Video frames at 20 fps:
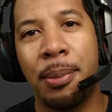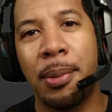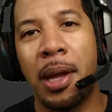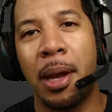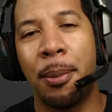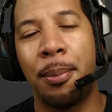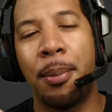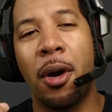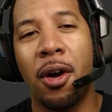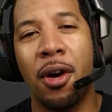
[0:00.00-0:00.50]
And
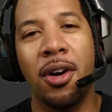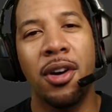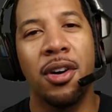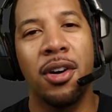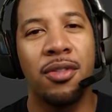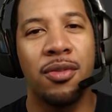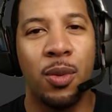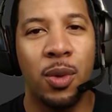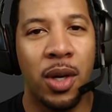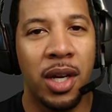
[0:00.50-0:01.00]
a part
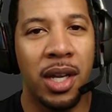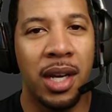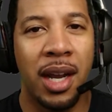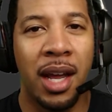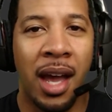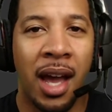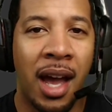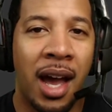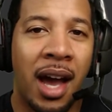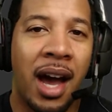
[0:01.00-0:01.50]
of what
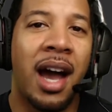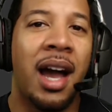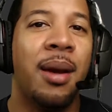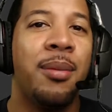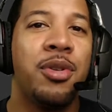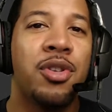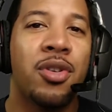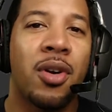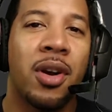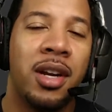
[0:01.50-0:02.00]

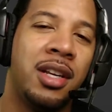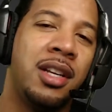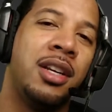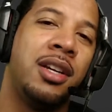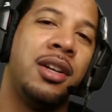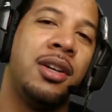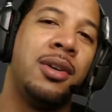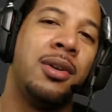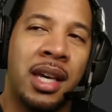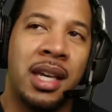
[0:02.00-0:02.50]
I'm trying to
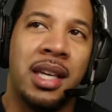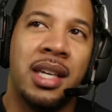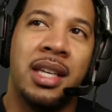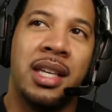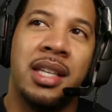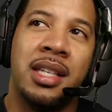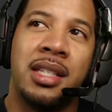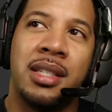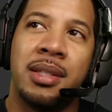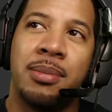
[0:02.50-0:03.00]
do
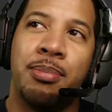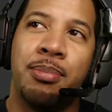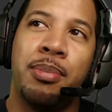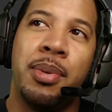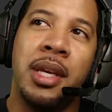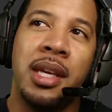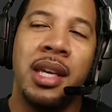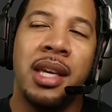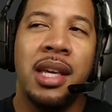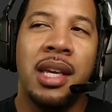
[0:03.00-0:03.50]
is
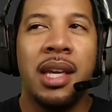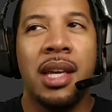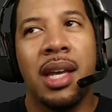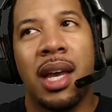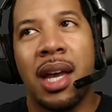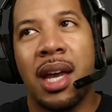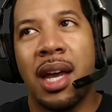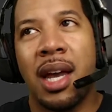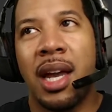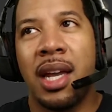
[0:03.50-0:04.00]
be,
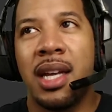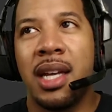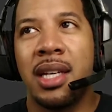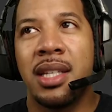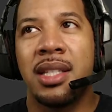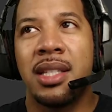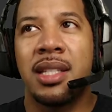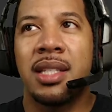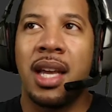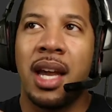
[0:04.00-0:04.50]
I
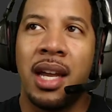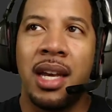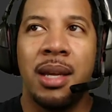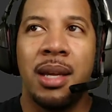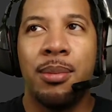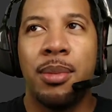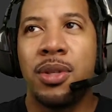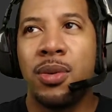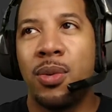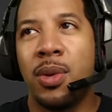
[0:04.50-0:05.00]
guess, kind of
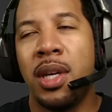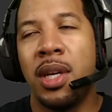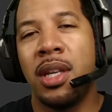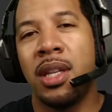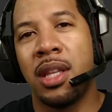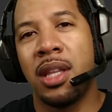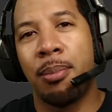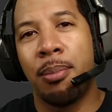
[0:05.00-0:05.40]
in between the